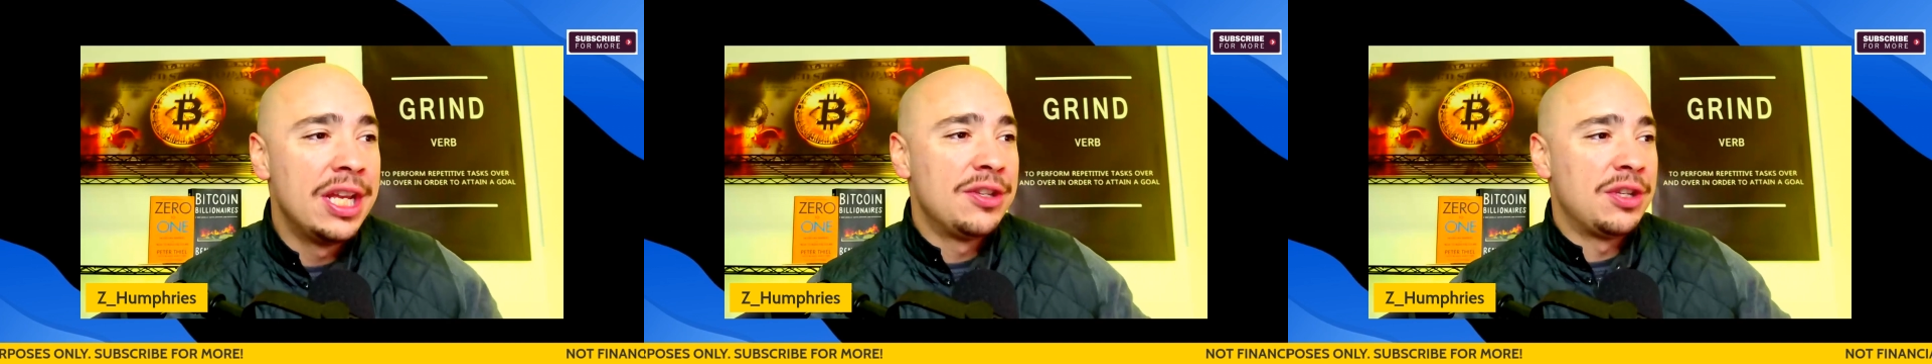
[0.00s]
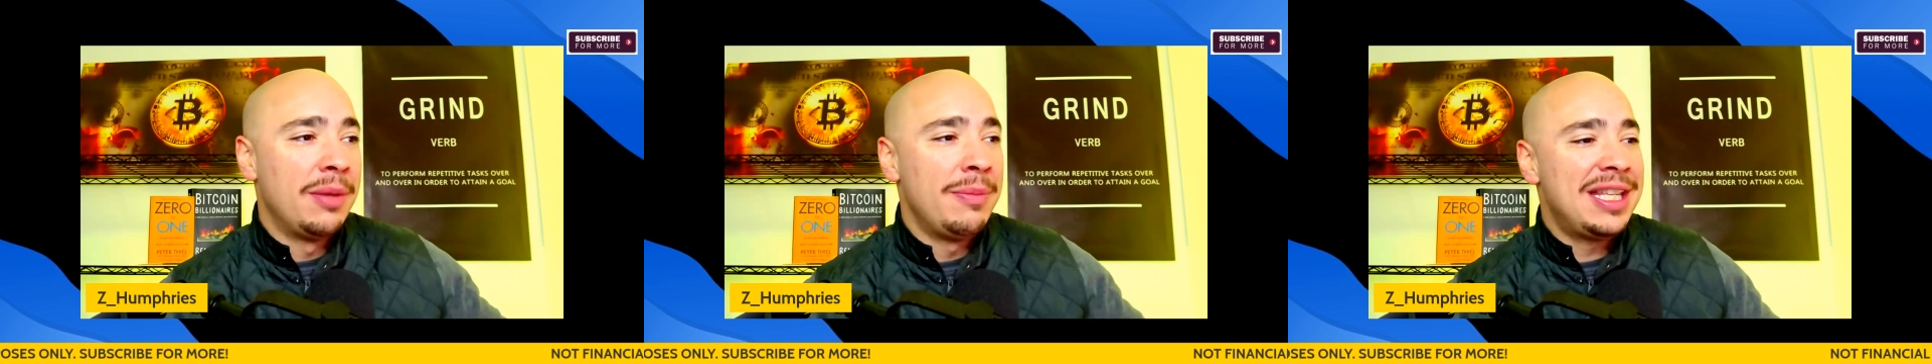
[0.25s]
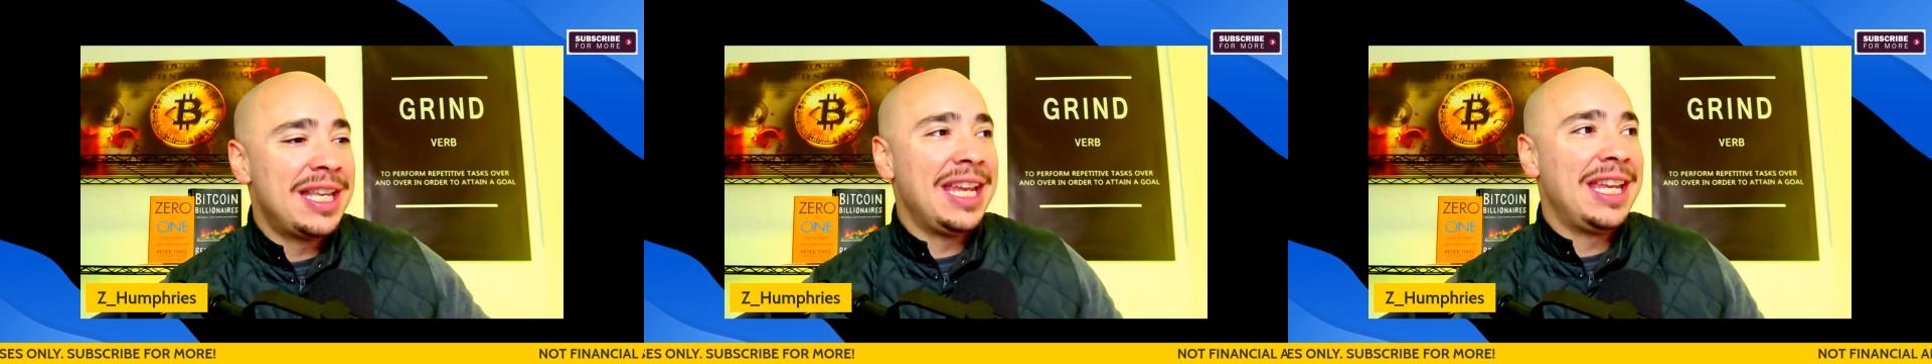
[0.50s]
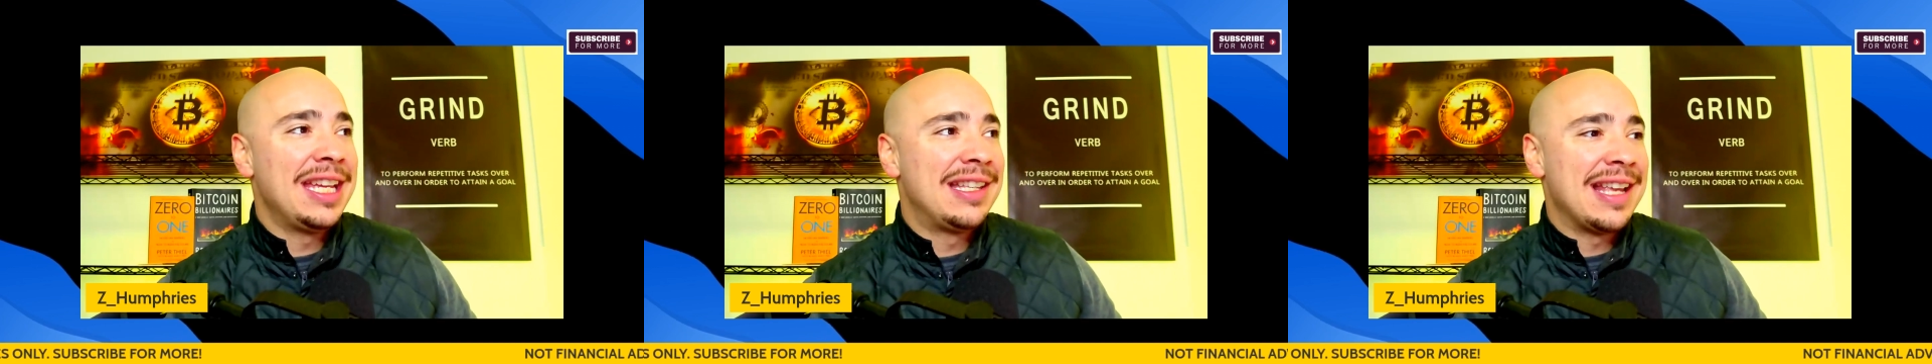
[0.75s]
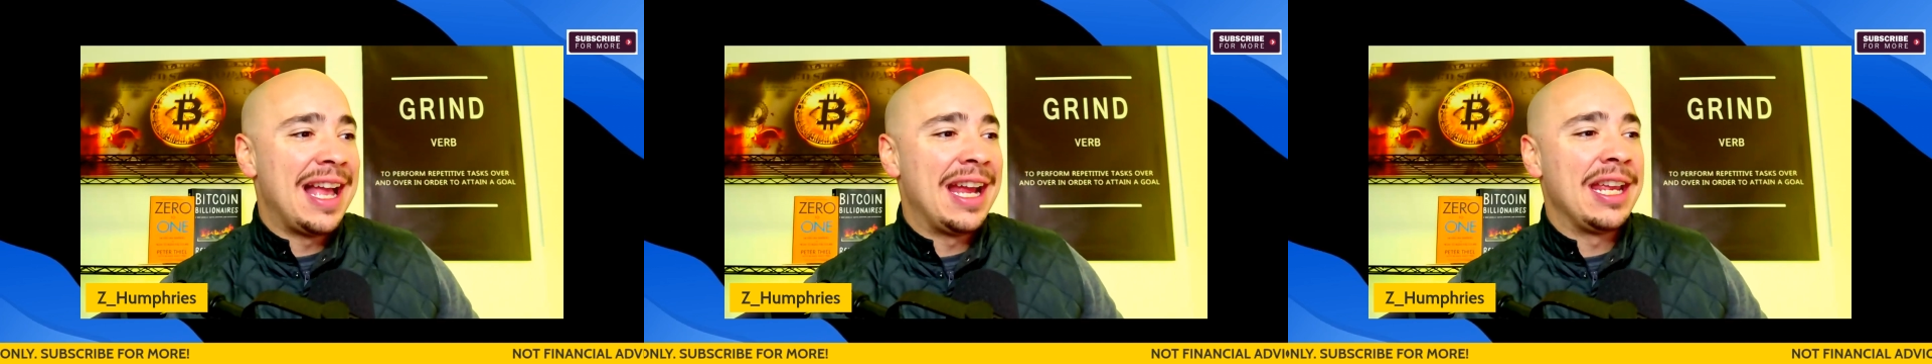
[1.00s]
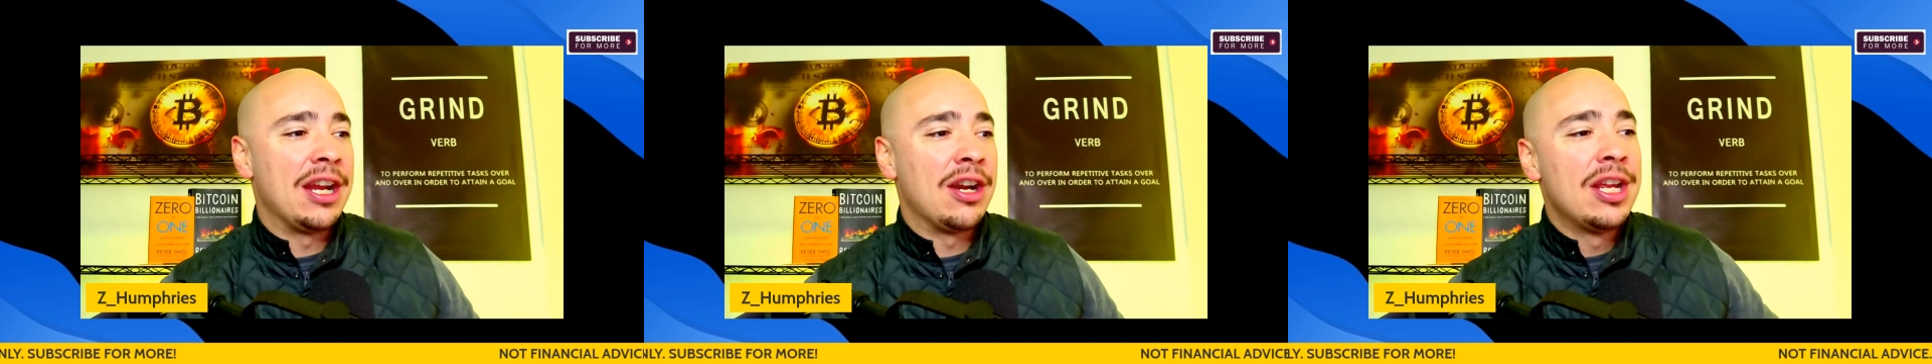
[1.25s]
So let me take you inside
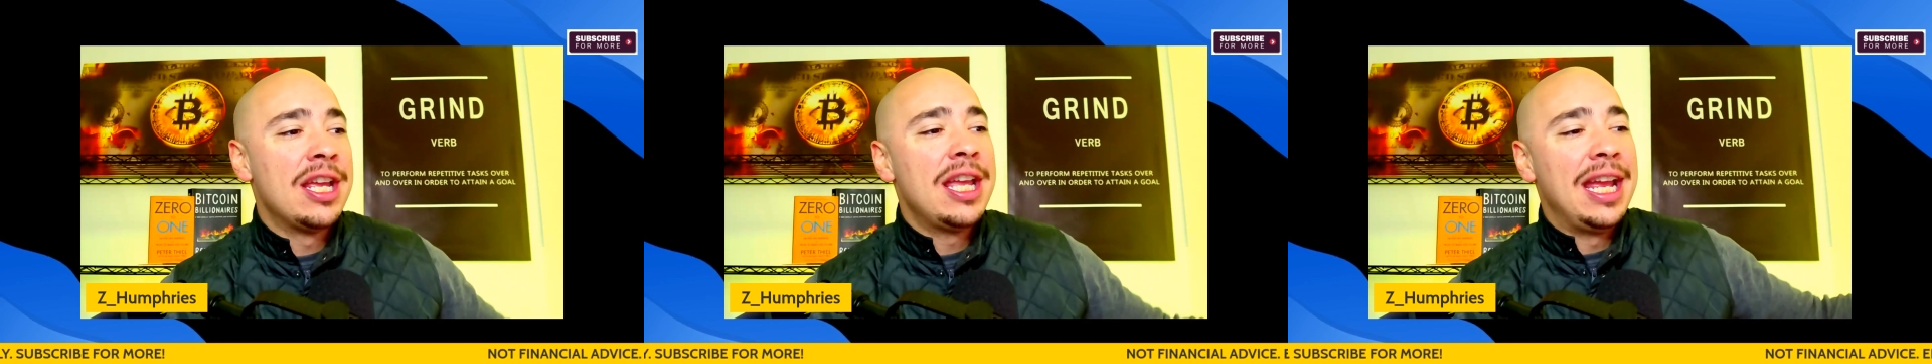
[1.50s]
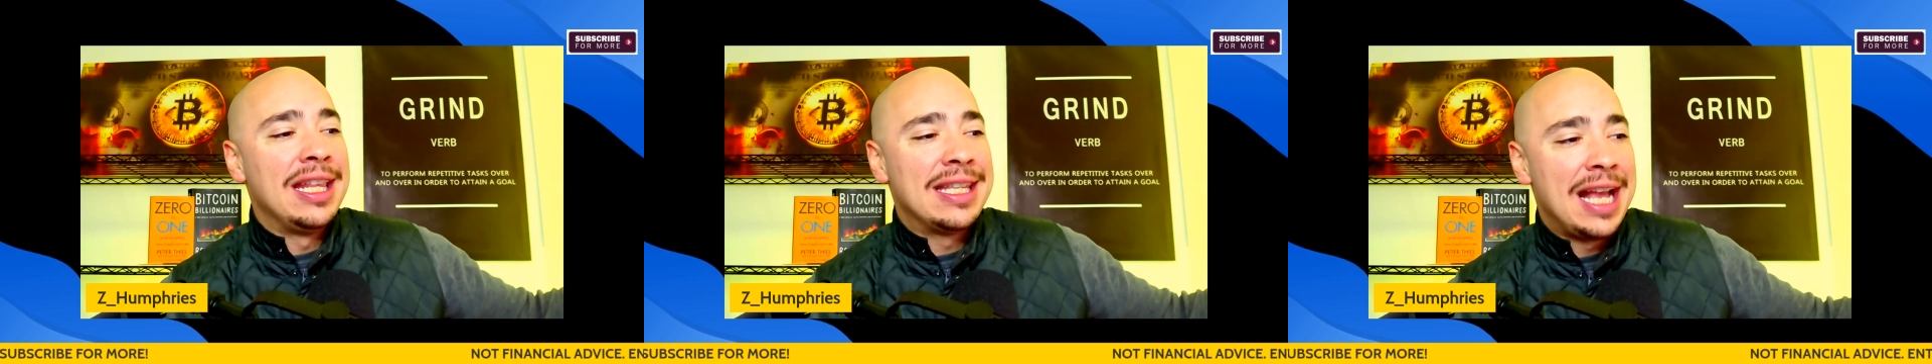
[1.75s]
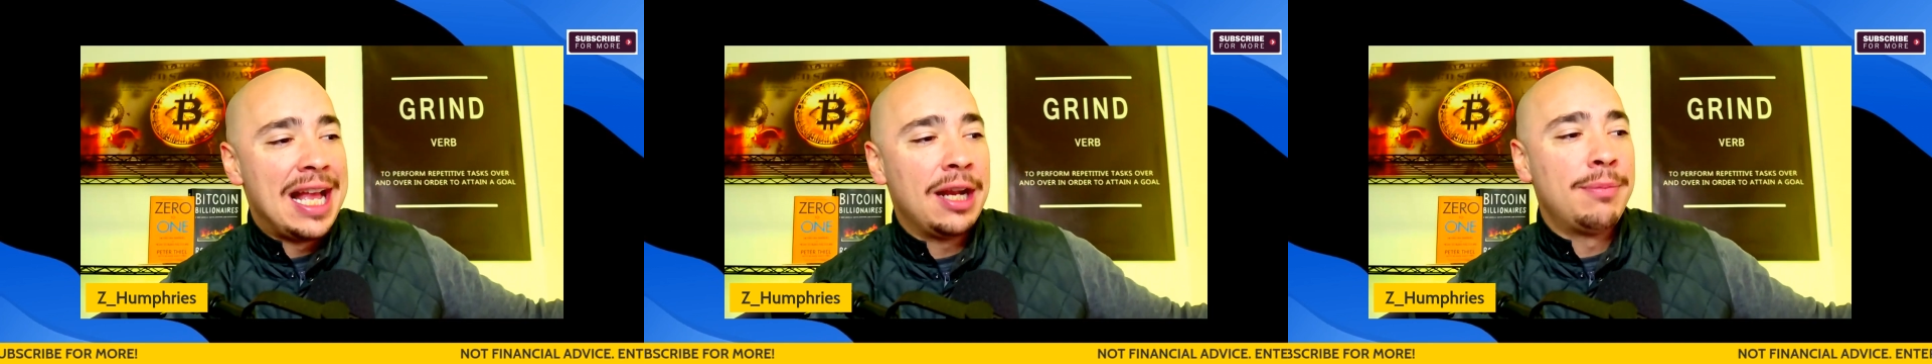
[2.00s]
here and talk